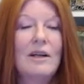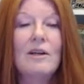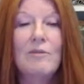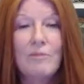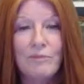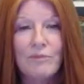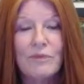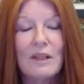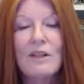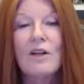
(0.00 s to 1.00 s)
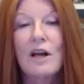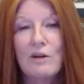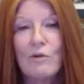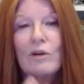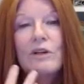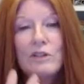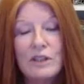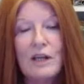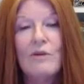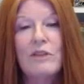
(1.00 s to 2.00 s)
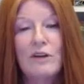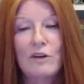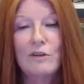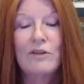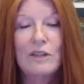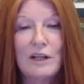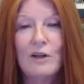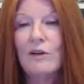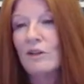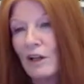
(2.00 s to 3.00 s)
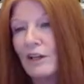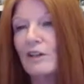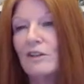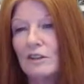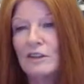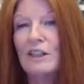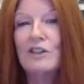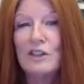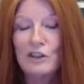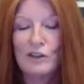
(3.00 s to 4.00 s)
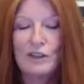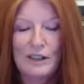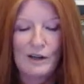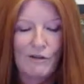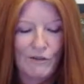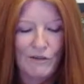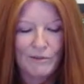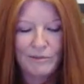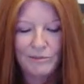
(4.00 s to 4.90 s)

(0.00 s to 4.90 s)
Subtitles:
the light workers out there, like such as yourself,